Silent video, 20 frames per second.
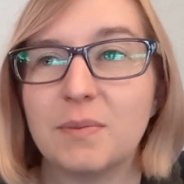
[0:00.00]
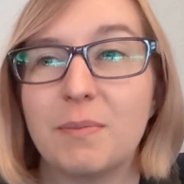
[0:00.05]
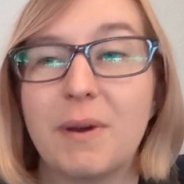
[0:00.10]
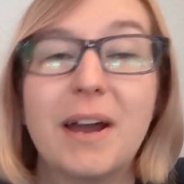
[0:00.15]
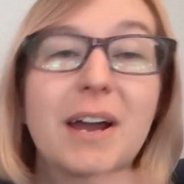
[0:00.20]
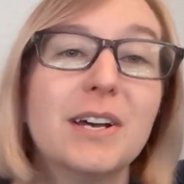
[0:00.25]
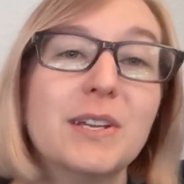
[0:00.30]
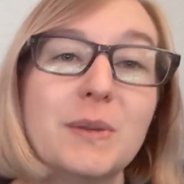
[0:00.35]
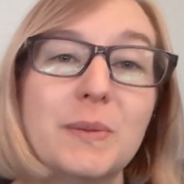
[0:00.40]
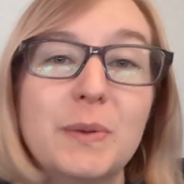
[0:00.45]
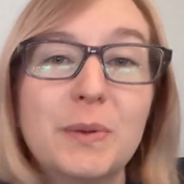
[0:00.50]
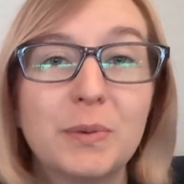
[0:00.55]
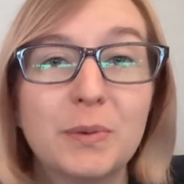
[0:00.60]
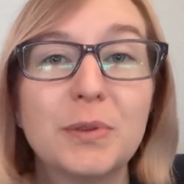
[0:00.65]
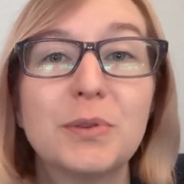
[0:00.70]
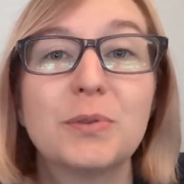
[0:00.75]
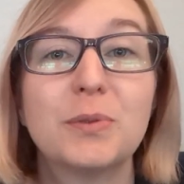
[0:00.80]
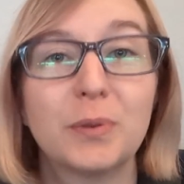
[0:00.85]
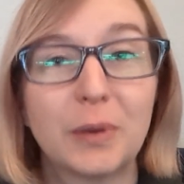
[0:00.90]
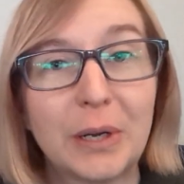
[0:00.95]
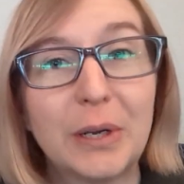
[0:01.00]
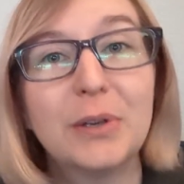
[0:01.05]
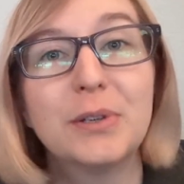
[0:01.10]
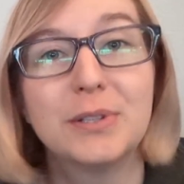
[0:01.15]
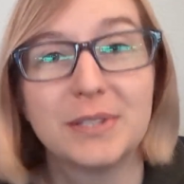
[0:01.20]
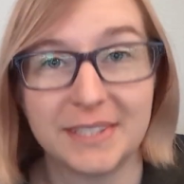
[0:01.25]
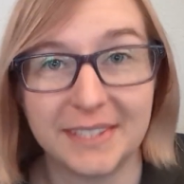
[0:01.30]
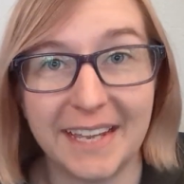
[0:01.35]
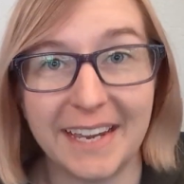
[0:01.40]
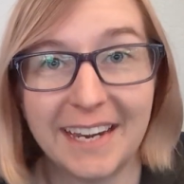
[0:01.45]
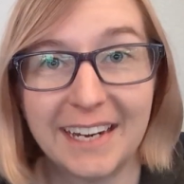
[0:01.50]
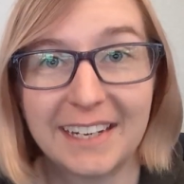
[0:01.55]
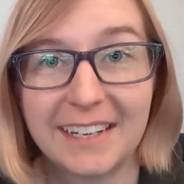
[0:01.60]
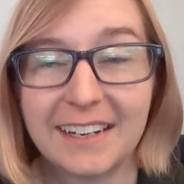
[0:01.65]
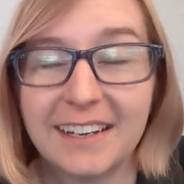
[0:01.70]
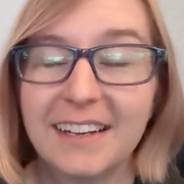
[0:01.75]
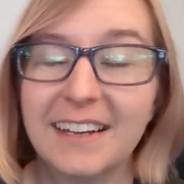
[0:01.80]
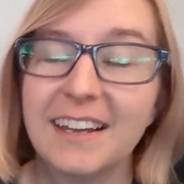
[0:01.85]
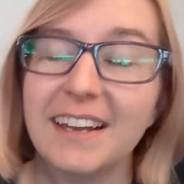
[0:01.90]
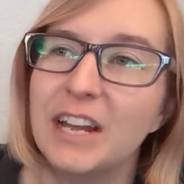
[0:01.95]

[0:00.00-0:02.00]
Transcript: my husband was real sick.